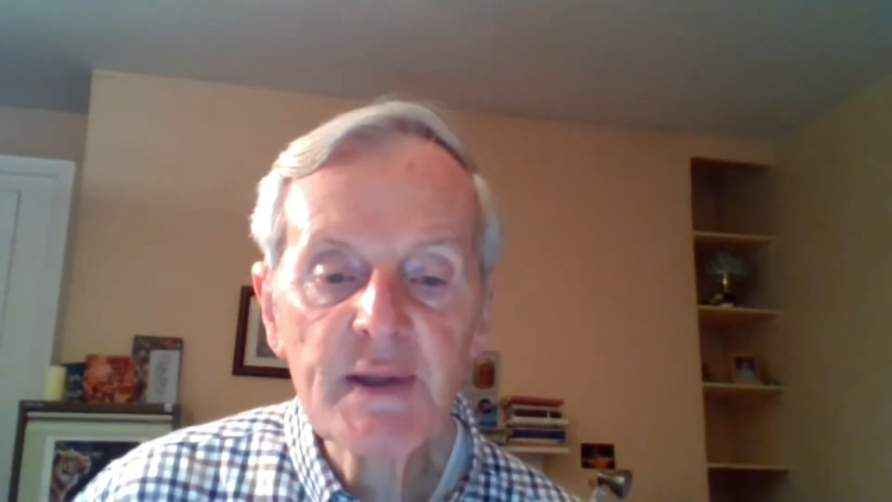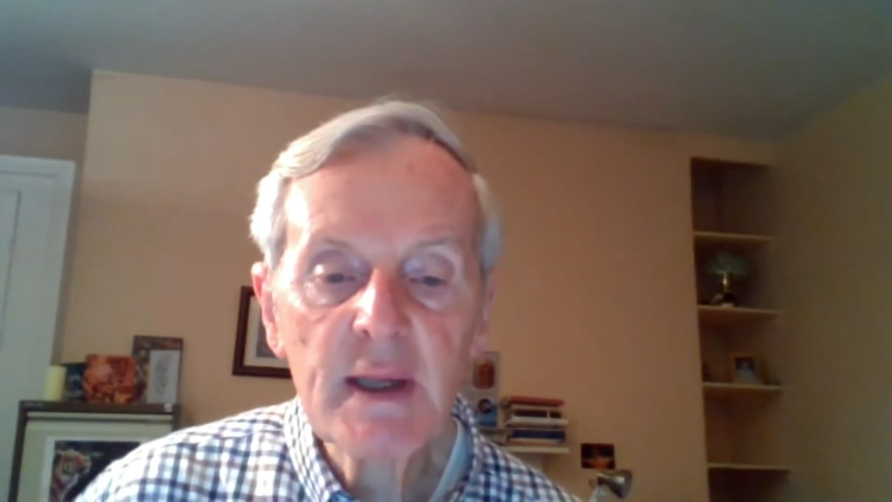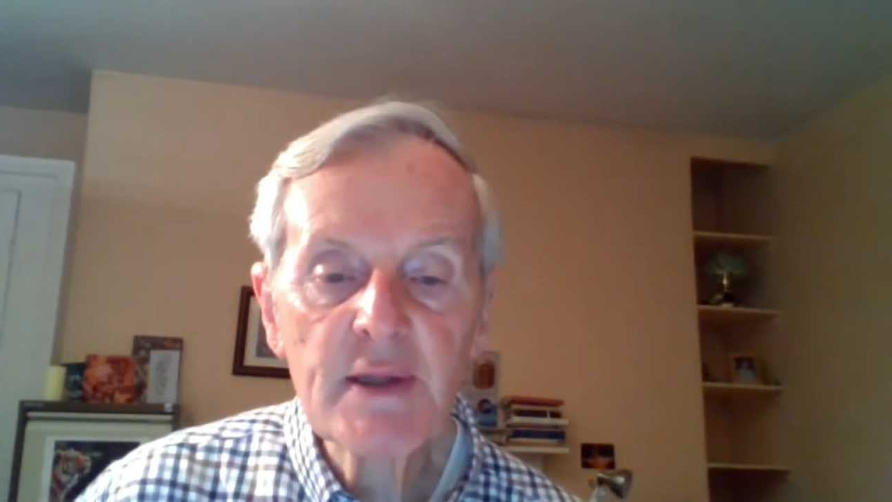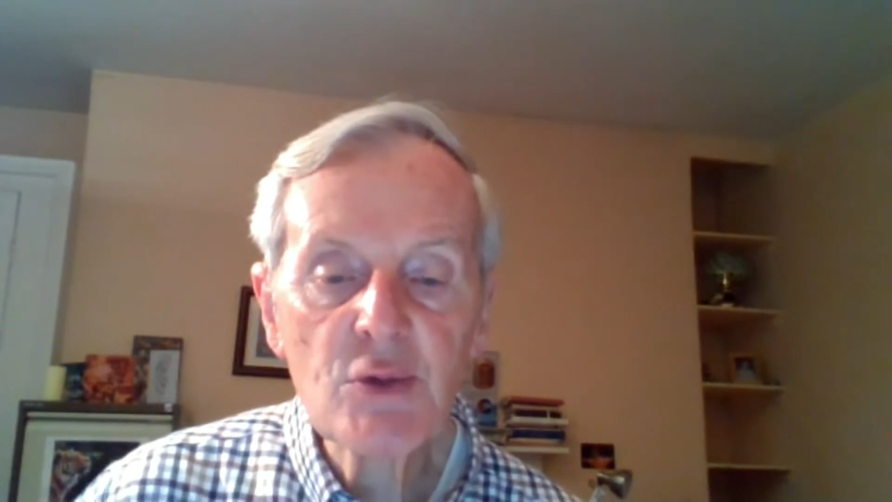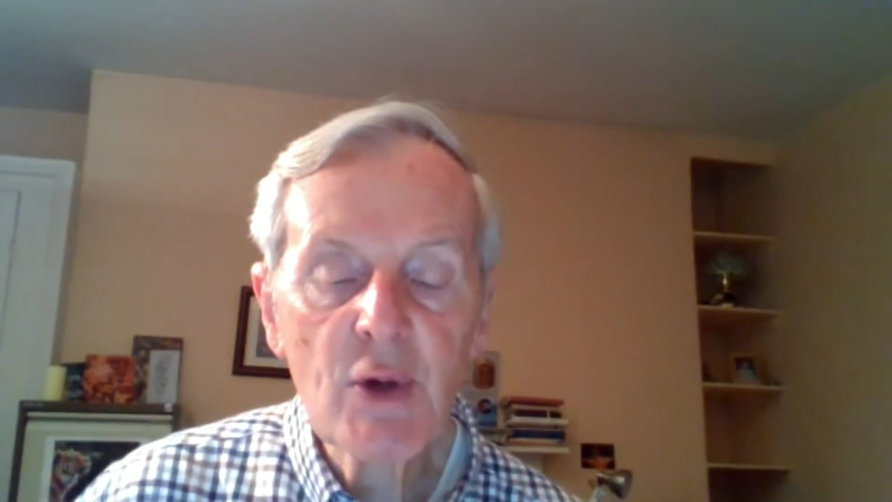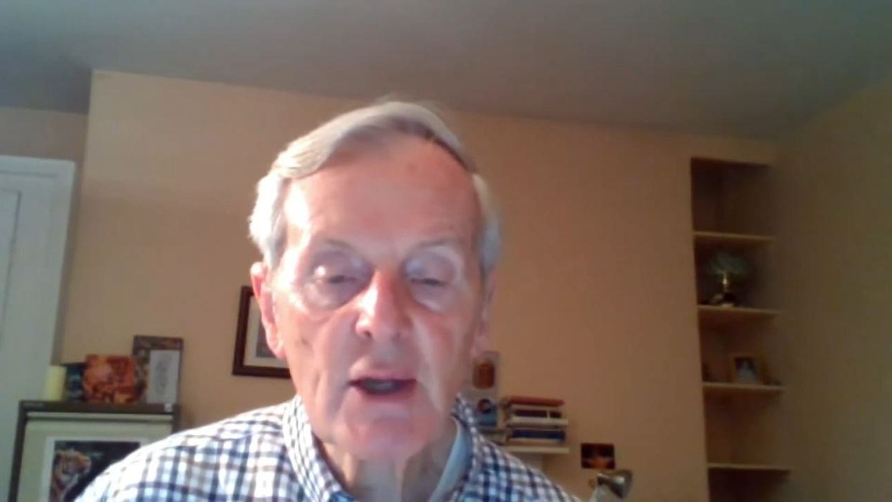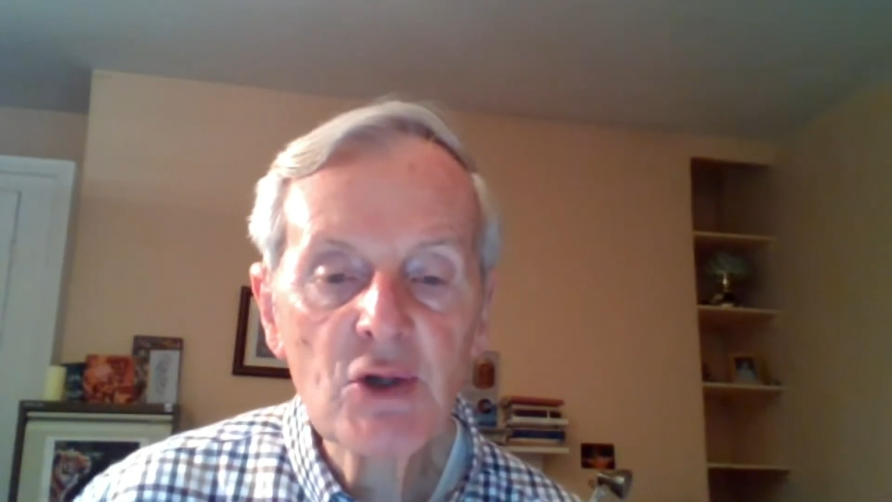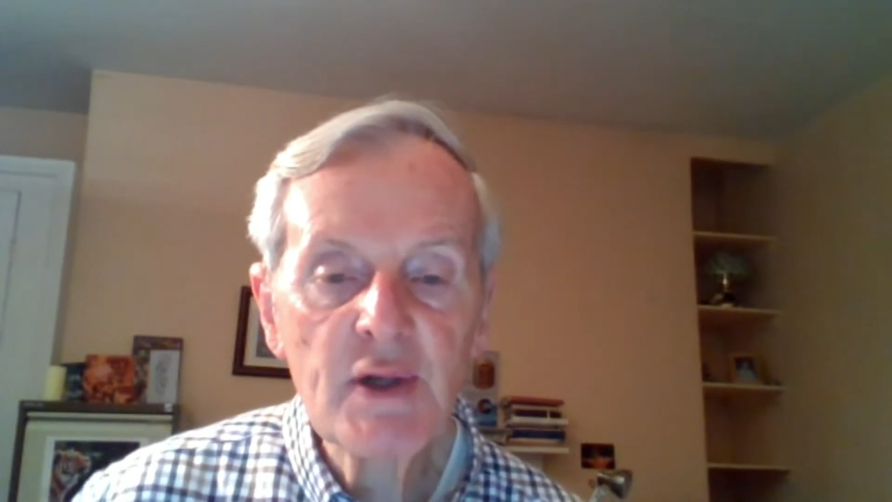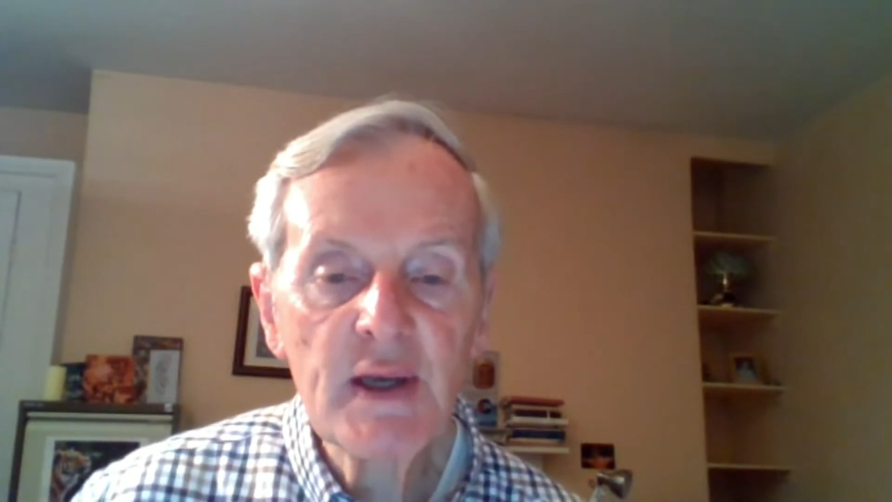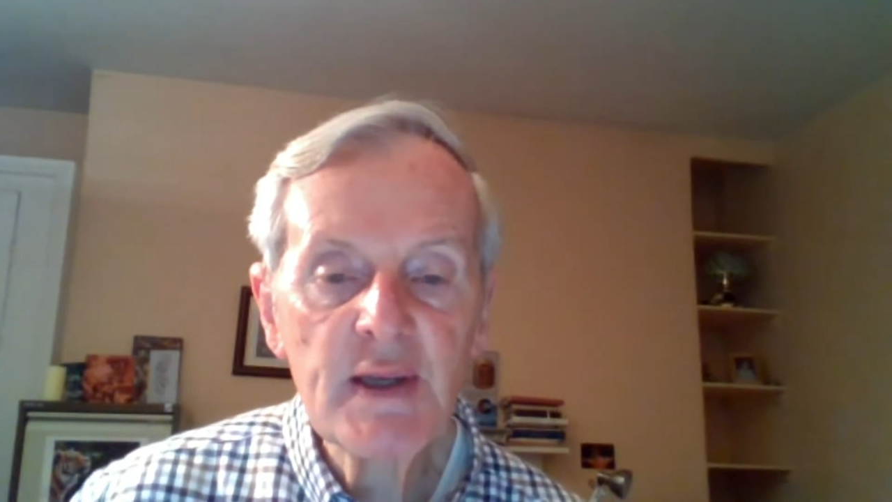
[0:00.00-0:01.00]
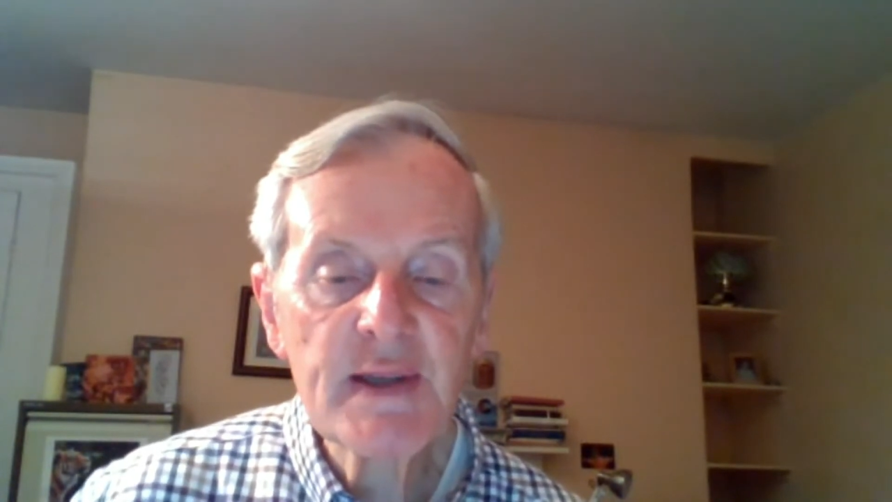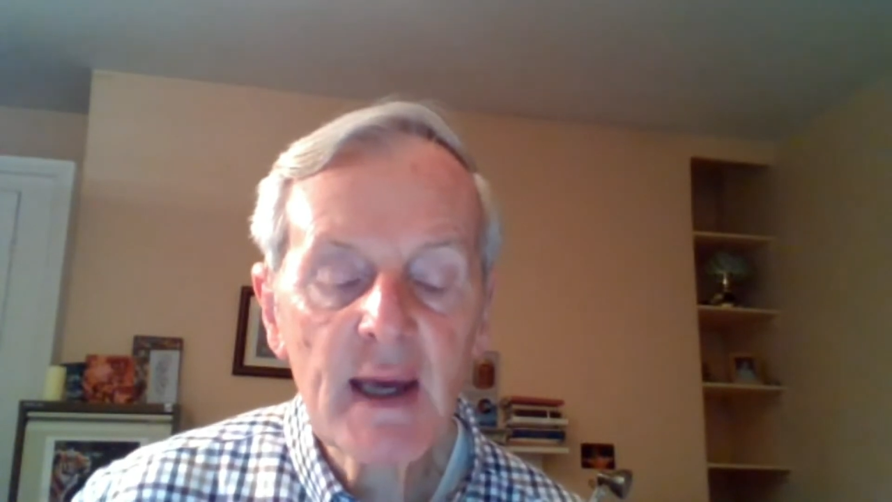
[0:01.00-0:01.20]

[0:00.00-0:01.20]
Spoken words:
its tragedies